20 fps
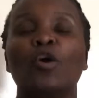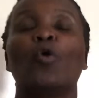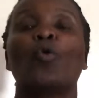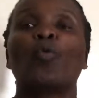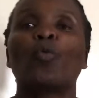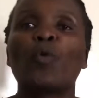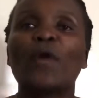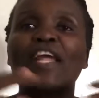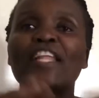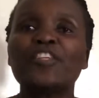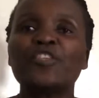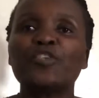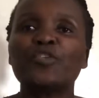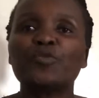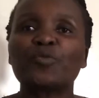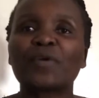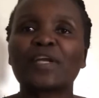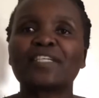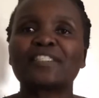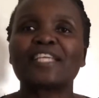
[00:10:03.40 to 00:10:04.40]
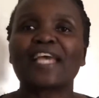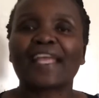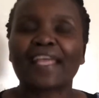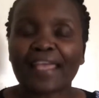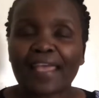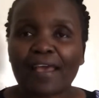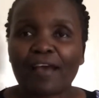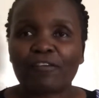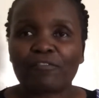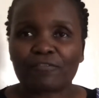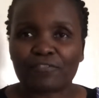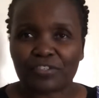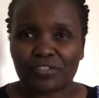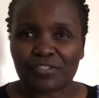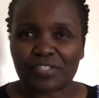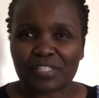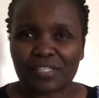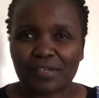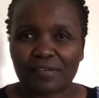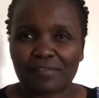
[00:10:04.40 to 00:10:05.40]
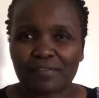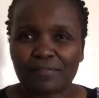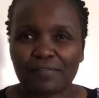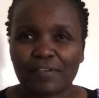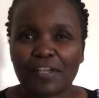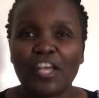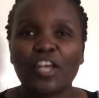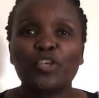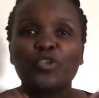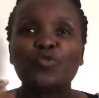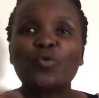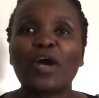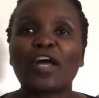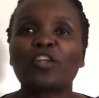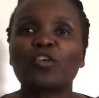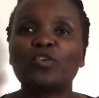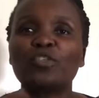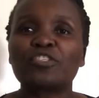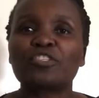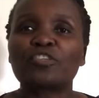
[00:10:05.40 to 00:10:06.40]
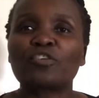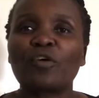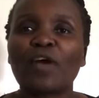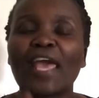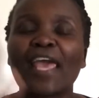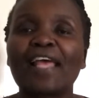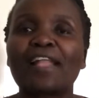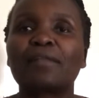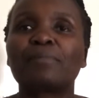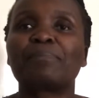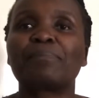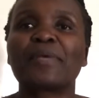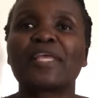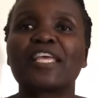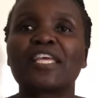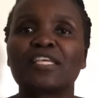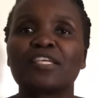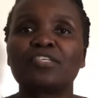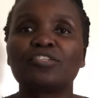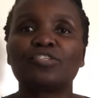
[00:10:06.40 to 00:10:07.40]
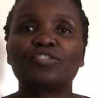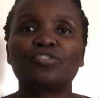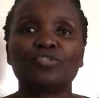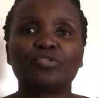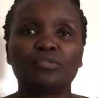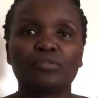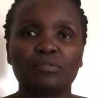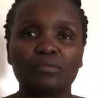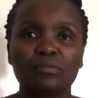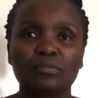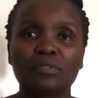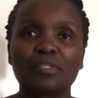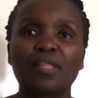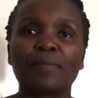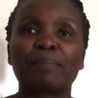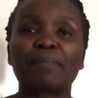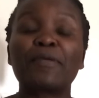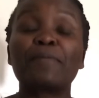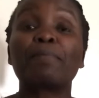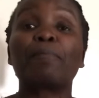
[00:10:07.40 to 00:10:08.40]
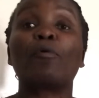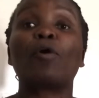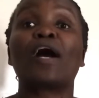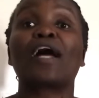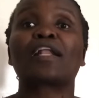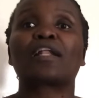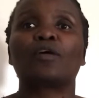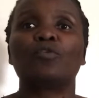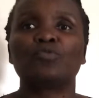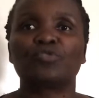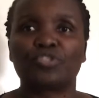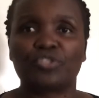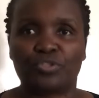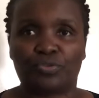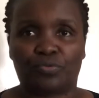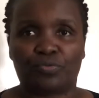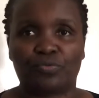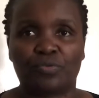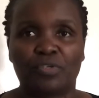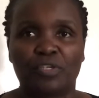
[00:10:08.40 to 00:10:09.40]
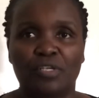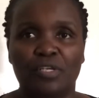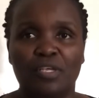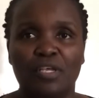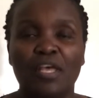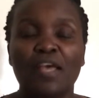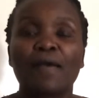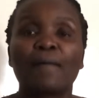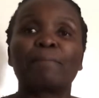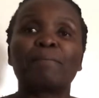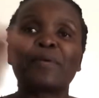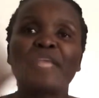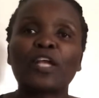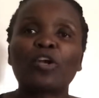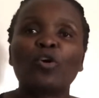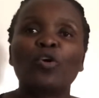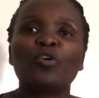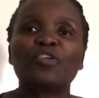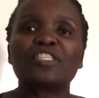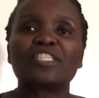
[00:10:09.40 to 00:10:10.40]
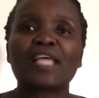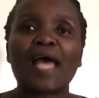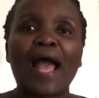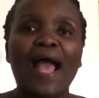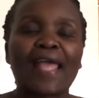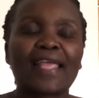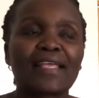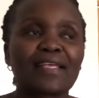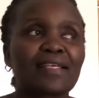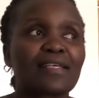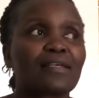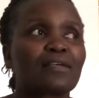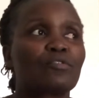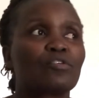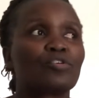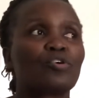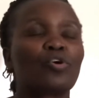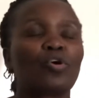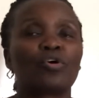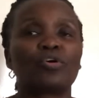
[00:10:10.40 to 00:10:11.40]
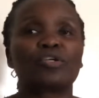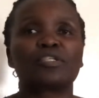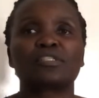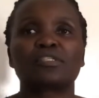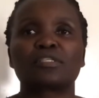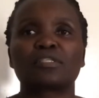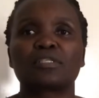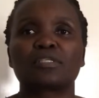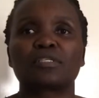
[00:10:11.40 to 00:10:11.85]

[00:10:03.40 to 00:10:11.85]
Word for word: when you take care of yourself, you are also helping the people around you. Because I got